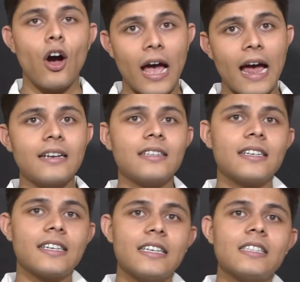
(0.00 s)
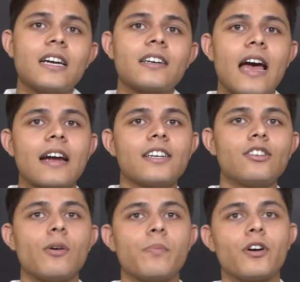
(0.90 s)
and the deals are tracked
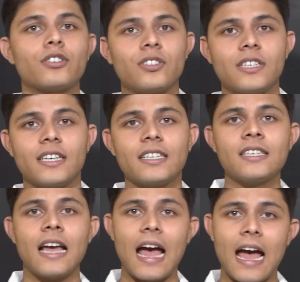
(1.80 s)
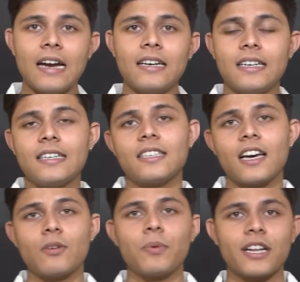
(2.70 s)
into opportunities and leads
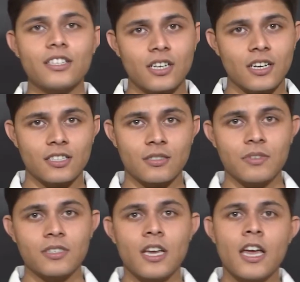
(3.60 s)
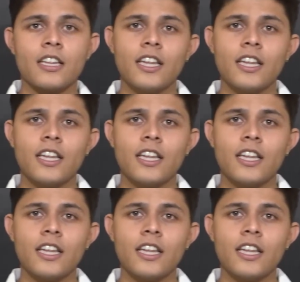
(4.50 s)
are your potential customers,